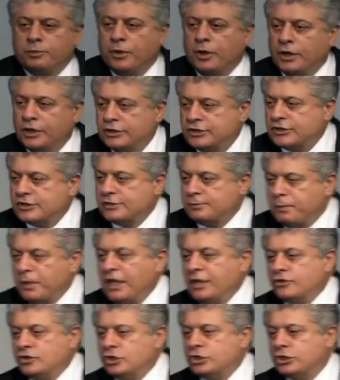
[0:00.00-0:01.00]
it punished
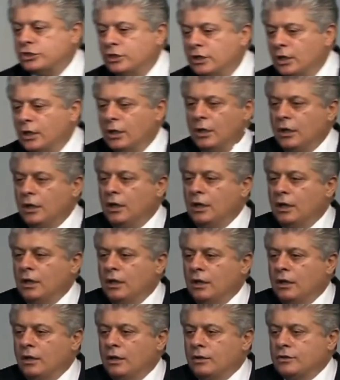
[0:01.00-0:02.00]
speech.
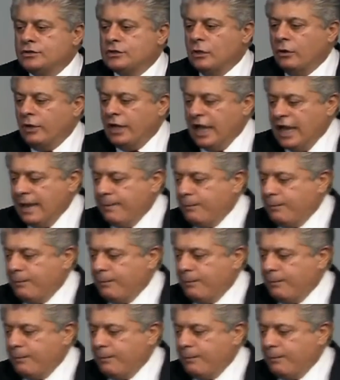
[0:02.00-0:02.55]
So